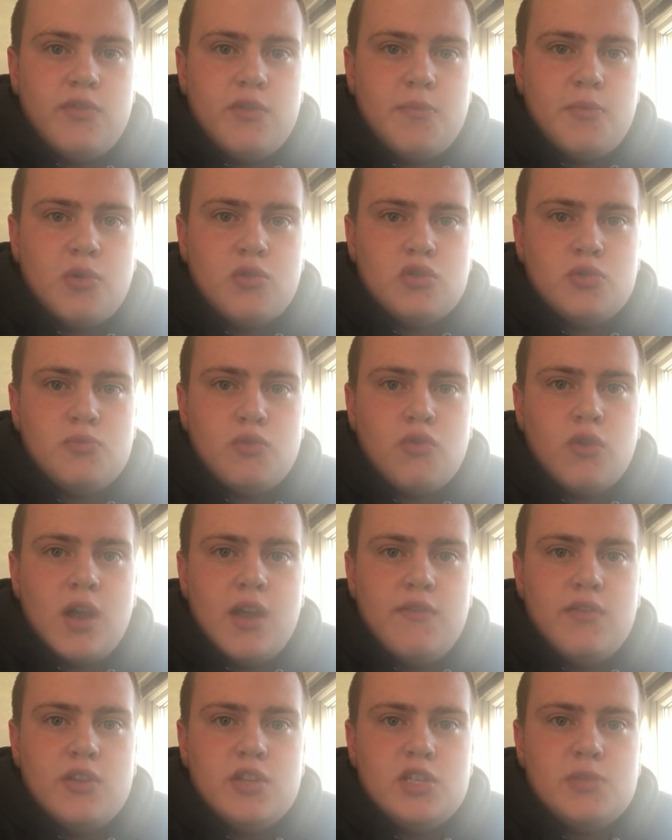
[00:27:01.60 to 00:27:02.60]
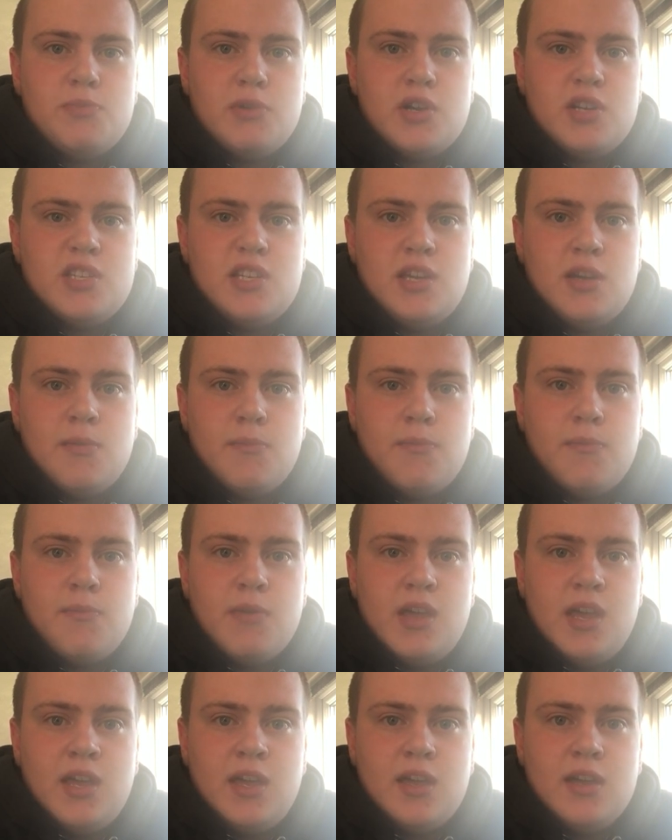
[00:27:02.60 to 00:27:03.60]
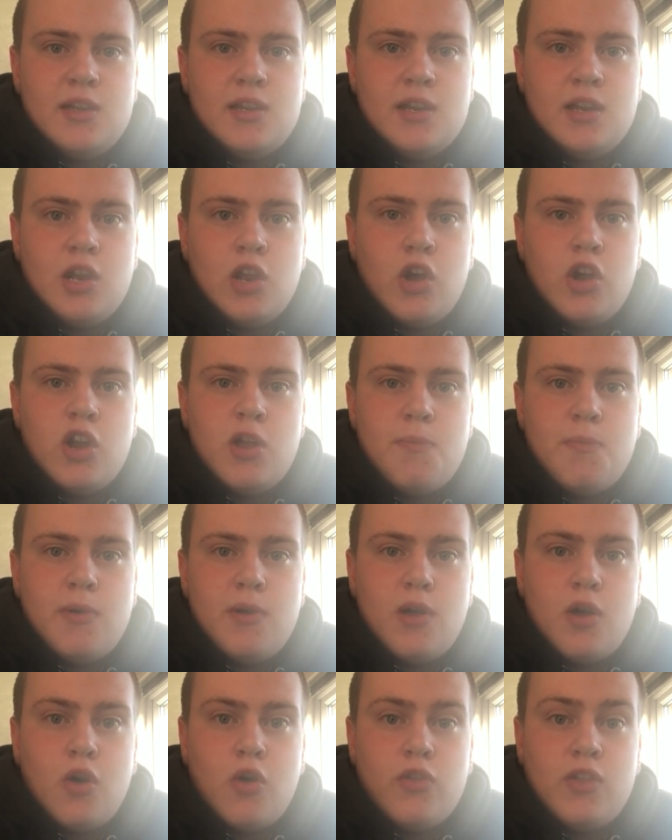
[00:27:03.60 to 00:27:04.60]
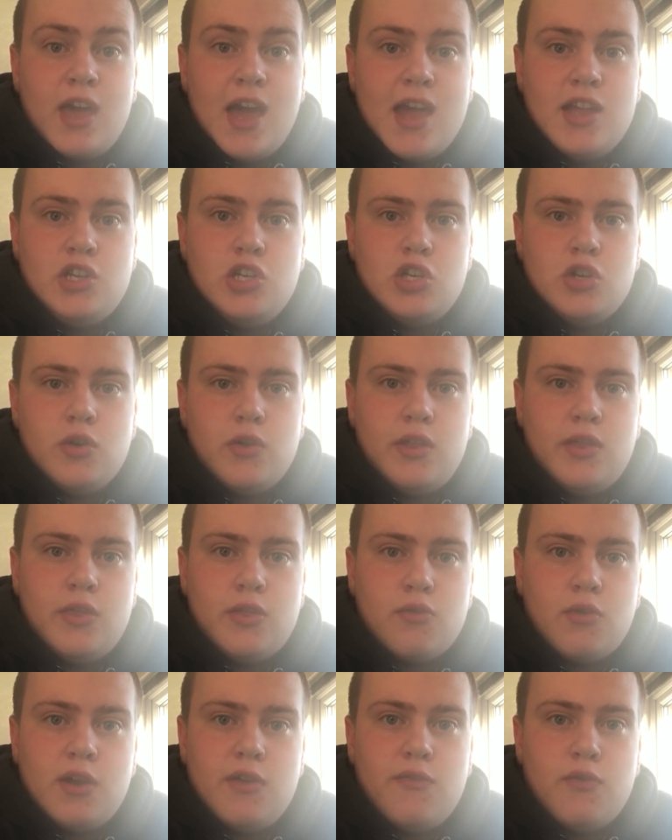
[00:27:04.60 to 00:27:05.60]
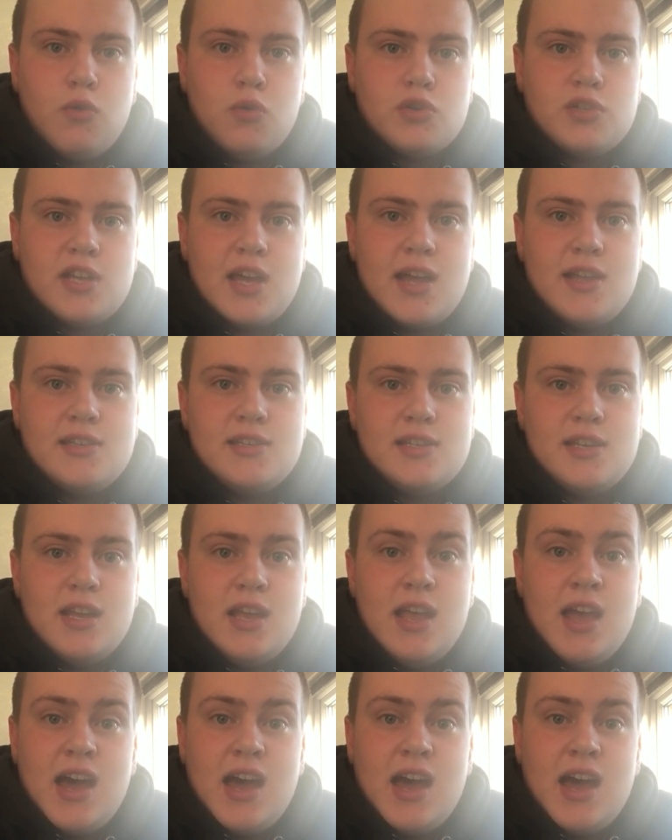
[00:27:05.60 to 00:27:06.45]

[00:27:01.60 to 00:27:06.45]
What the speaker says: for the Baltimore Ravens because he can line up on the edge in 3-4 sets,